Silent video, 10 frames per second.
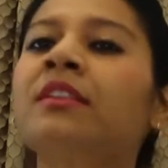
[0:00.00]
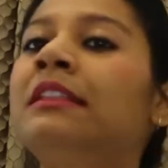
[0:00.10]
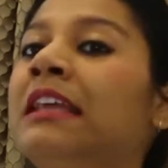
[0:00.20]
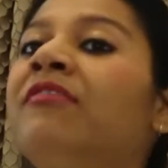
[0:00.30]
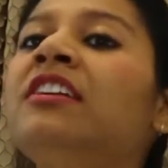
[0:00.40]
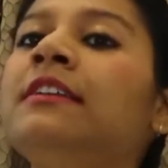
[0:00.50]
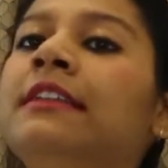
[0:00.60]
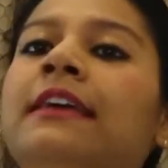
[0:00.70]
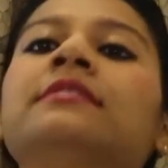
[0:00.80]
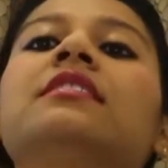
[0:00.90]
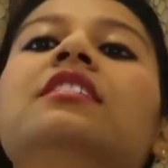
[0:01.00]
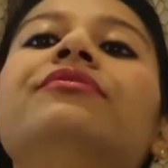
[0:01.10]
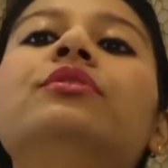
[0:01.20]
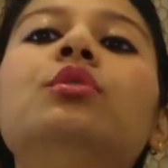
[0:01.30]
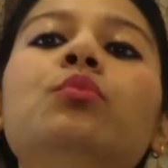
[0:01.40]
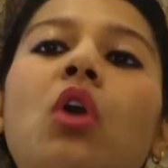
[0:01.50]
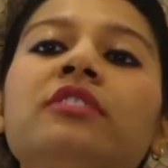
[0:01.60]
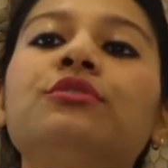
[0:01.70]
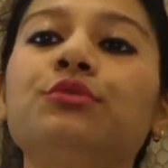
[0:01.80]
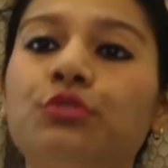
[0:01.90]
Nevertheless, if you
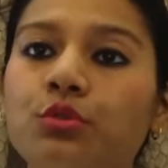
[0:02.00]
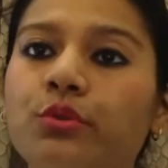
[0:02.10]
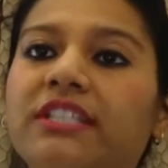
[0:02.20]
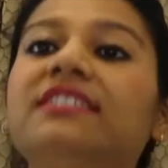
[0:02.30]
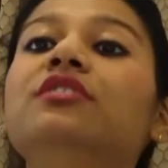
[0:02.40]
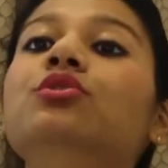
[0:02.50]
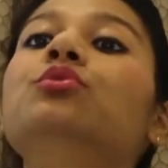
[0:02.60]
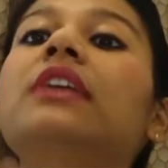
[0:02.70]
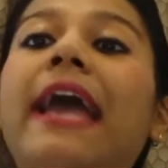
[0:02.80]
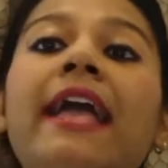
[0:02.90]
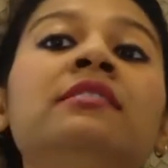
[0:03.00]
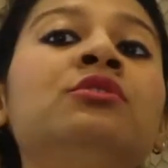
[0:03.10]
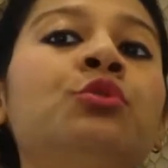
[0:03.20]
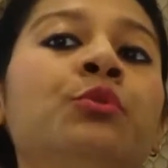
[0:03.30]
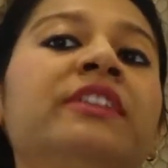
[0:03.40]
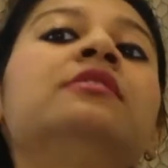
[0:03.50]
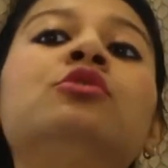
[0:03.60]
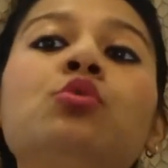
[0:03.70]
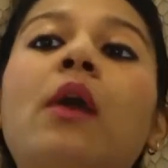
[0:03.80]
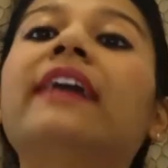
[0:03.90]
want to do it, you can do it
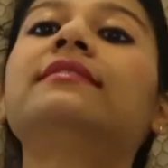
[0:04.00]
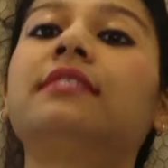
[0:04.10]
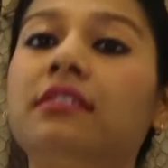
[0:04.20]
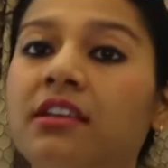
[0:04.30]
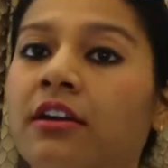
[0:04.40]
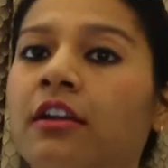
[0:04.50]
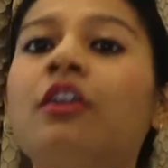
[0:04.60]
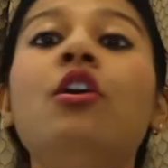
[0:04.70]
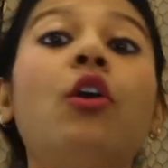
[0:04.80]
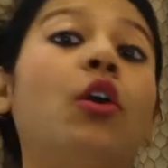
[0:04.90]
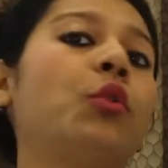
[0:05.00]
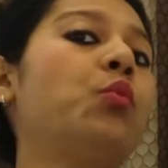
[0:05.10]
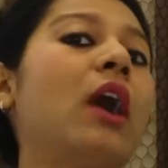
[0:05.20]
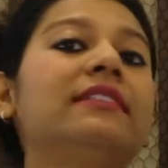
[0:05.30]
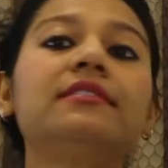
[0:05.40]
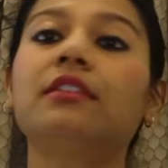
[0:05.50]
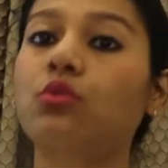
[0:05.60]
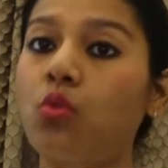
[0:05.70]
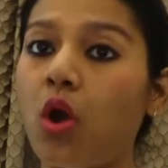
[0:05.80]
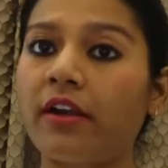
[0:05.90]
twice a year or once a
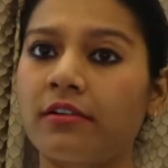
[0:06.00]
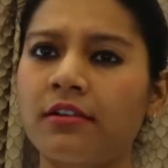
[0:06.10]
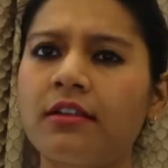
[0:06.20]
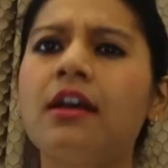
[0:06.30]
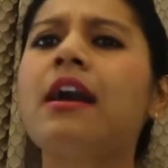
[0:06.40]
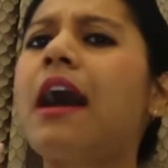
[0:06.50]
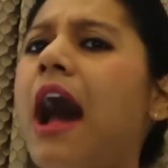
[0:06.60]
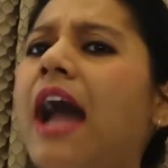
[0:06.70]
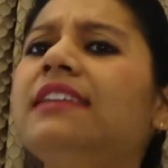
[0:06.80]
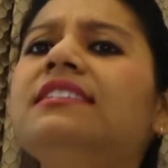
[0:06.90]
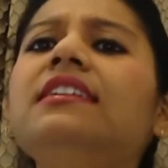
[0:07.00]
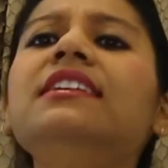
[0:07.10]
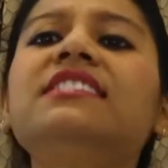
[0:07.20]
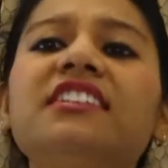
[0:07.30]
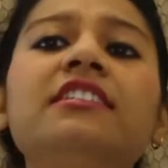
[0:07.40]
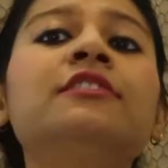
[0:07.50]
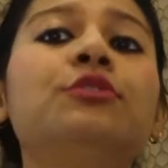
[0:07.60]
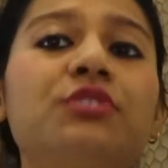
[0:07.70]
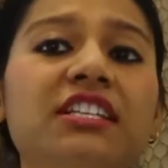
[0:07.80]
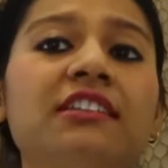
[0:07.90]
quarter. Ideally, dinner
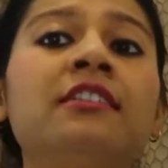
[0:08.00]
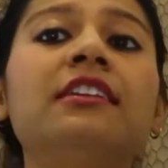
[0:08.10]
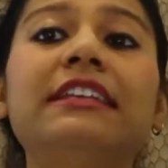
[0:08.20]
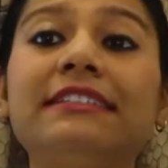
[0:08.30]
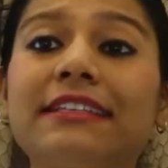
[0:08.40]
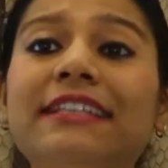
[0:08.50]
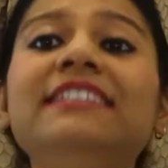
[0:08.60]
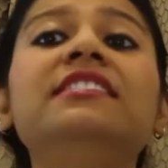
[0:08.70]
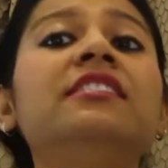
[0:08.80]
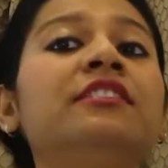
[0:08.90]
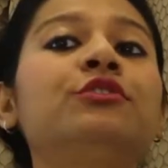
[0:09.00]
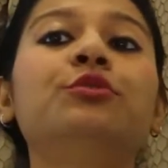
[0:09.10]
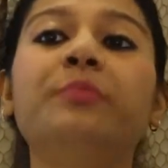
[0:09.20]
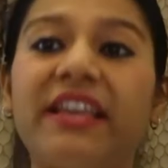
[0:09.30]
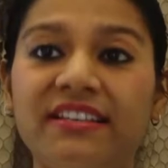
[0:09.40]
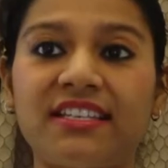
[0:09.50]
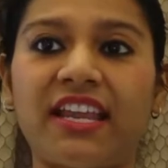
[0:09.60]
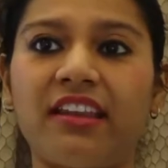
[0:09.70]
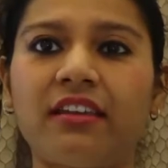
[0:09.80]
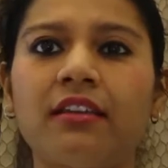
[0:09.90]
to dinner is easier to
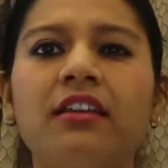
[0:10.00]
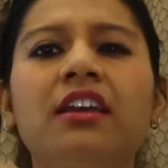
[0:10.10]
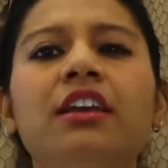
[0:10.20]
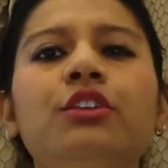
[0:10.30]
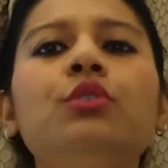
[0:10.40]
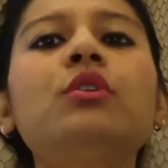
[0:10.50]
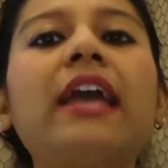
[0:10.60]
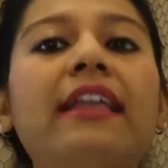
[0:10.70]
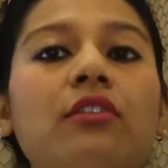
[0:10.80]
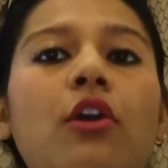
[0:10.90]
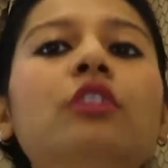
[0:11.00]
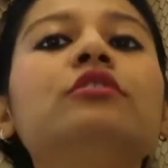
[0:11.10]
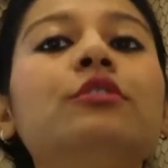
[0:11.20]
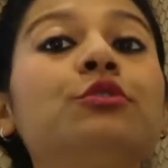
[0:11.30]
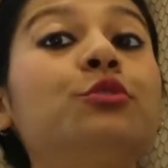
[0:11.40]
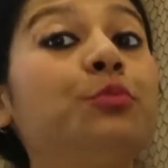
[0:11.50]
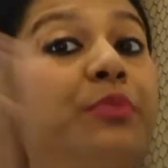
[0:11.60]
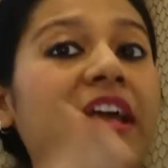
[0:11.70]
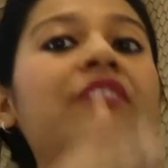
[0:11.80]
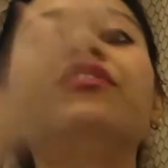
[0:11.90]
maintain. You can also do
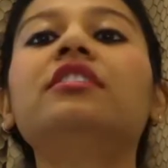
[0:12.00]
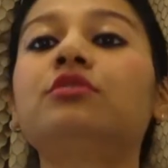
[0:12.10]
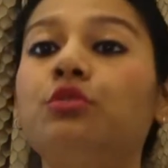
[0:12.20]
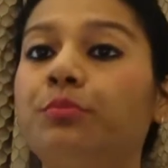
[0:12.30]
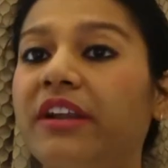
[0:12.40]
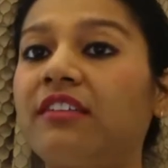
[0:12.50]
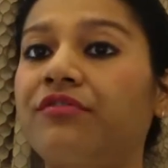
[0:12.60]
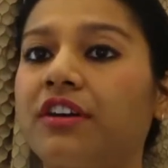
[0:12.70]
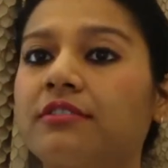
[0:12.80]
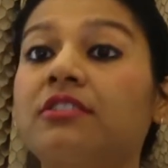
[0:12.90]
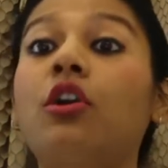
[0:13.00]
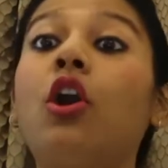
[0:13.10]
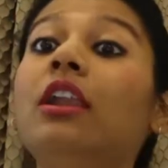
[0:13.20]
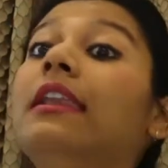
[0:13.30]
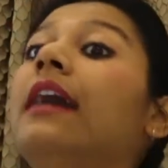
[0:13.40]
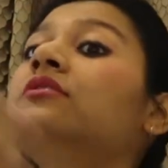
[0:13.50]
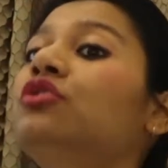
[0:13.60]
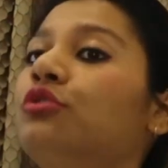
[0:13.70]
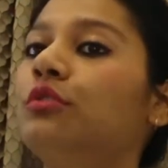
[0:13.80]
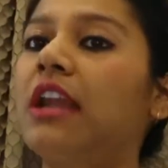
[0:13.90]
breakfast to breakfast or
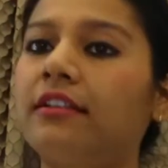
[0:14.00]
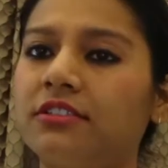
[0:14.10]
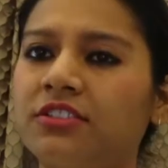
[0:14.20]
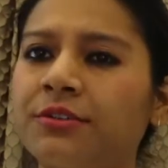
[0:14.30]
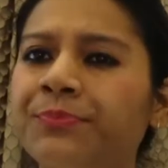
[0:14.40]
lunch to lunch.